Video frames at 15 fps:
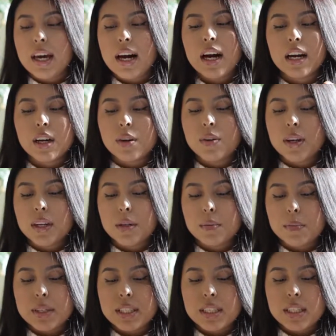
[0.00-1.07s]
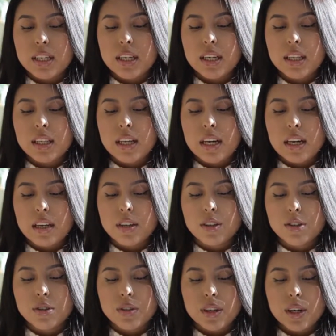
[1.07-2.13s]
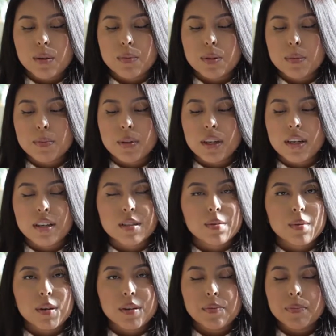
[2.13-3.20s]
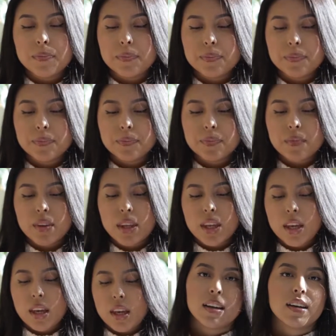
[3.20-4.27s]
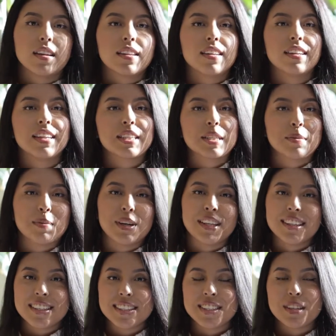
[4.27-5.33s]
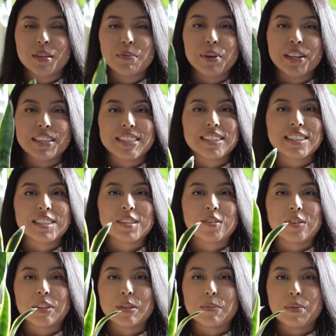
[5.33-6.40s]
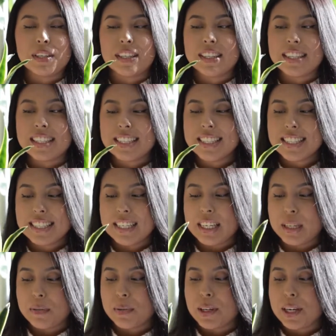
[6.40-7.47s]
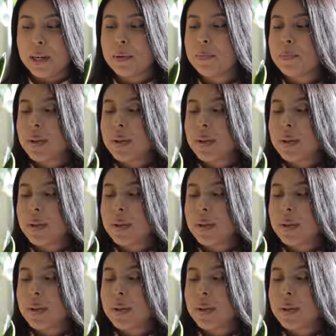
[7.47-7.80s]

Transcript: I go ahead and mist it, and that usually helps the plant as well. The next plant that's on my list is going to be this snake plant.